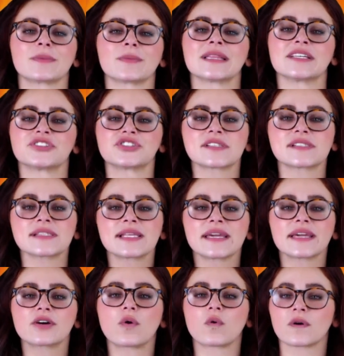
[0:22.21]
malicious
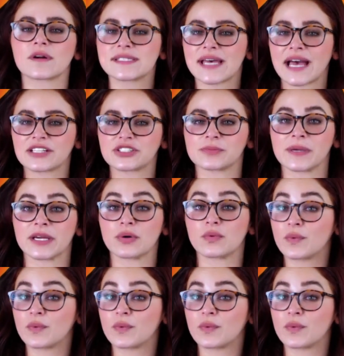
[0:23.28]
link or attachment,